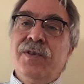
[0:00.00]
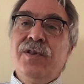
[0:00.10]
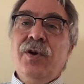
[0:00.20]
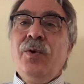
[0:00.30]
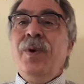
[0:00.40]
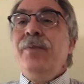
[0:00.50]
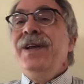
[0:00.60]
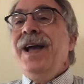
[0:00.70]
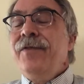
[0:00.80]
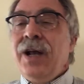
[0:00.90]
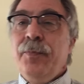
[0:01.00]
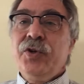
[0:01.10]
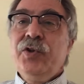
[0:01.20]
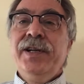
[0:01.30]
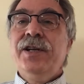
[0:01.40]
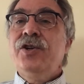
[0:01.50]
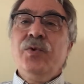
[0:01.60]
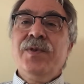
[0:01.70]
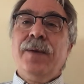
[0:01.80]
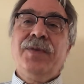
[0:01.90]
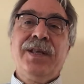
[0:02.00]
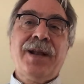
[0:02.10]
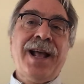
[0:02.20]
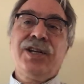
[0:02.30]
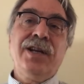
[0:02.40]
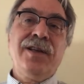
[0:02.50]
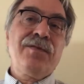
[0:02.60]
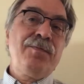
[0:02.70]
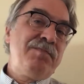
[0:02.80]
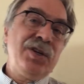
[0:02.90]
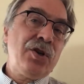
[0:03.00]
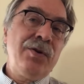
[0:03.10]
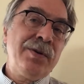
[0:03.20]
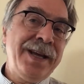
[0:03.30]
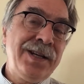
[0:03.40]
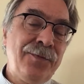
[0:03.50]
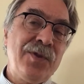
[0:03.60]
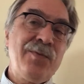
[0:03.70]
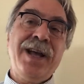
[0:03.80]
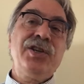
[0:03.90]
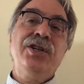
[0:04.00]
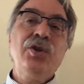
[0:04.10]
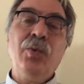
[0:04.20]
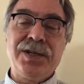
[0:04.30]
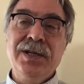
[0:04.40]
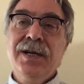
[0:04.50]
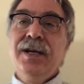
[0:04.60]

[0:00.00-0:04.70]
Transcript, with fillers: so that when we have an opportunity to do something that actually has been shown to make a difference, we actually do it.